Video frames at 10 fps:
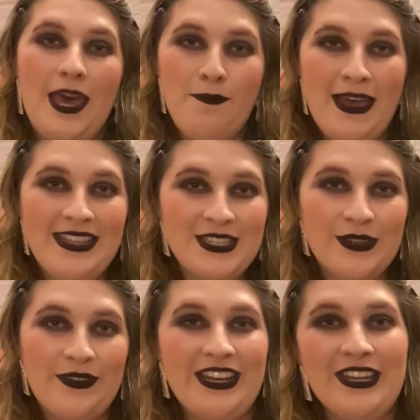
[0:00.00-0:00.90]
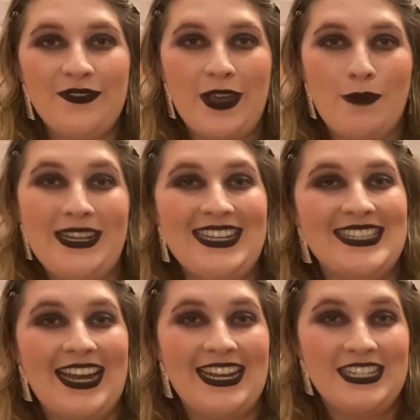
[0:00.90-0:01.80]
Pennsylvania family
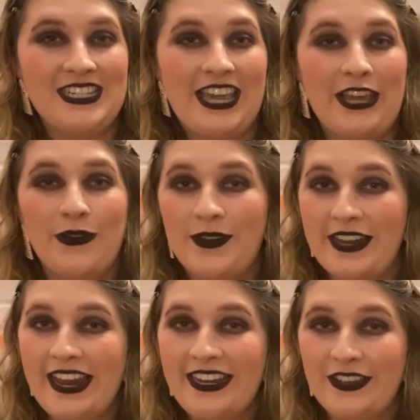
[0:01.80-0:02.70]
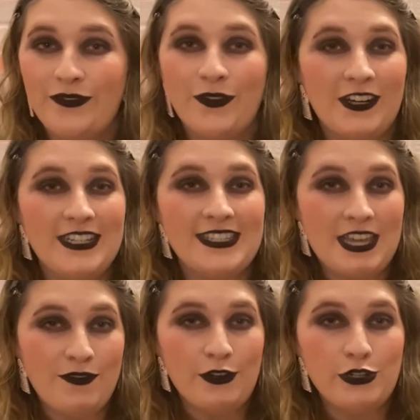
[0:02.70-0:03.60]
decided to get creative for a
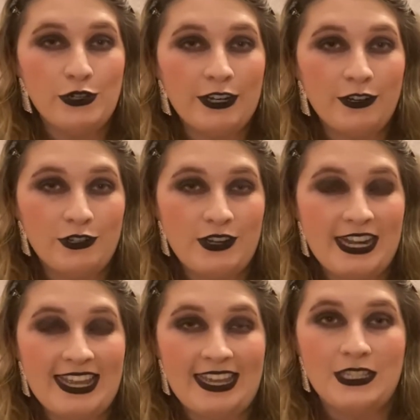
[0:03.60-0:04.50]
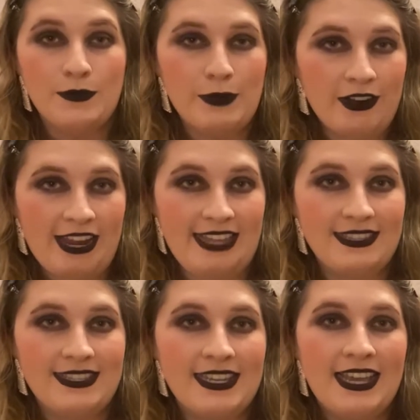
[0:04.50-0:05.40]
safer trick-or-treating
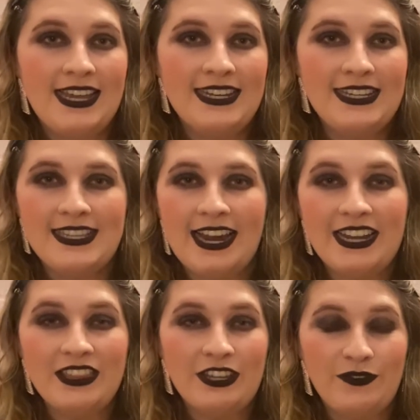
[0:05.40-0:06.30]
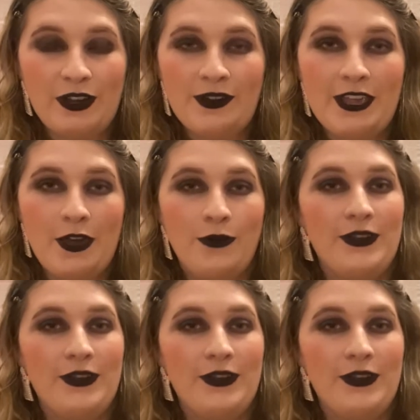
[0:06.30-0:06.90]
experience, designing their very own